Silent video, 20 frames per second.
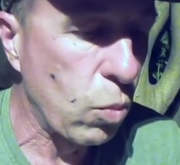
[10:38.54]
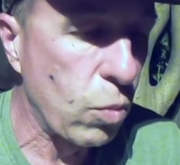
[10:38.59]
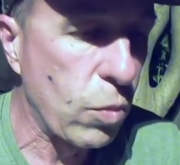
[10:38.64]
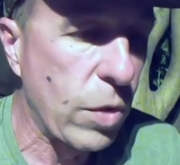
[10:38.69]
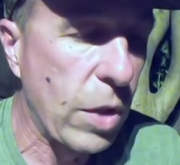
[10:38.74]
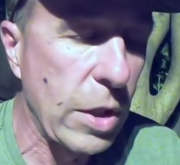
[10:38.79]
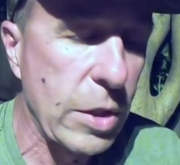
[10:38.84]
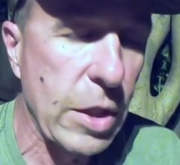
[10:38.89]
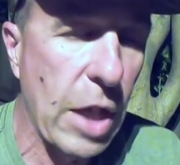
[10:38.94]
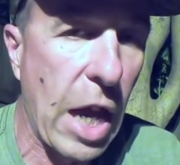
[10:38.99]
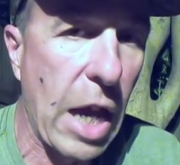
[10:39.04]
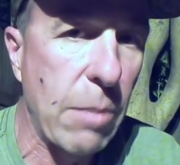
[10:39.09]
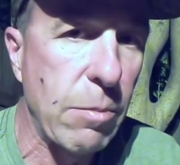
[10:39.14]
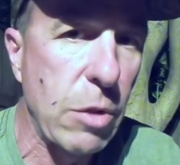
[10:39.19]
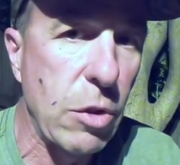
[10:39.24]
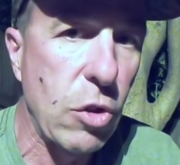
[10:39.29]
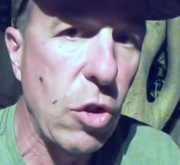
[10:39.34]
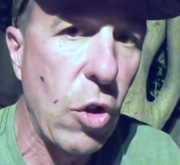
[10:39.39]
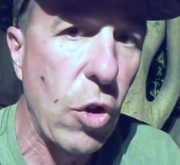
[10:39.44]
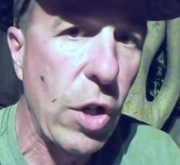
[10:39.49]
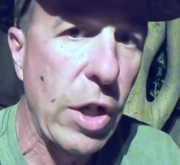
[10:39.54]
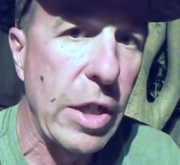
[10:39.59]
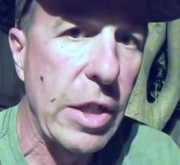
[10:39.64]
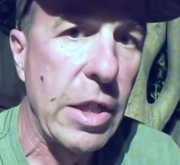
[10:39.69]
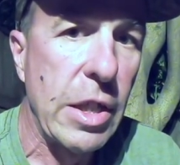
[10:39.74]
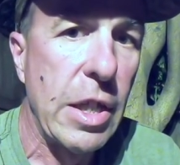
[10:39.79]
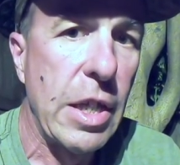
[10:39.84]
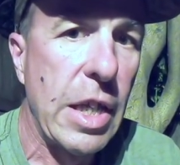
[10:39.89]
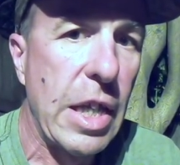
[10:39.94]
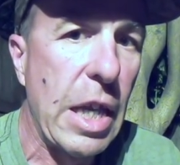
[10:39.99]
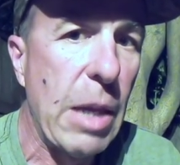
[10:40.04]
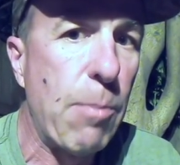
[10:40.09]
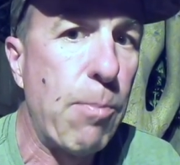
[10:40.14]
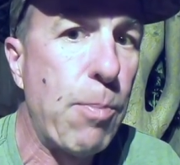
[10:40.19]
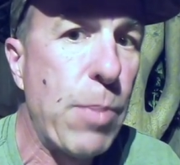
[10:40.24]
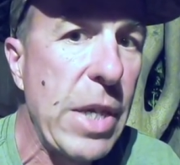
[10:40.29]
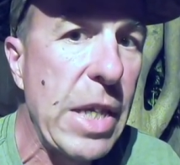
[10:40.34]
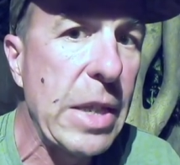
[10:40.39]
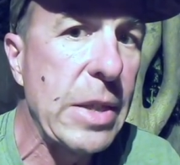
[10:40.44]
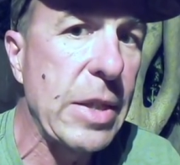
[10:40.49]
the time to do it. It
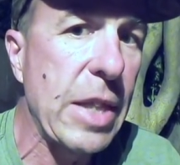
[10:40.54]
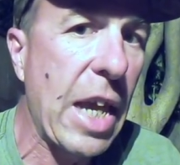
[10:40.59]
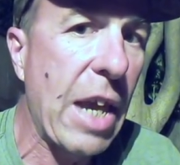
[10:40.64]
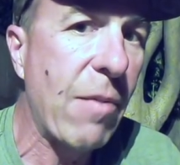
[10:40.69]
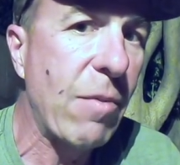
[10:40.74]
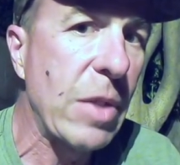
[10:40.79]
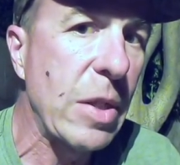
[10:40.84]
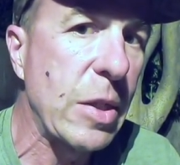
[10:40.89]
beats having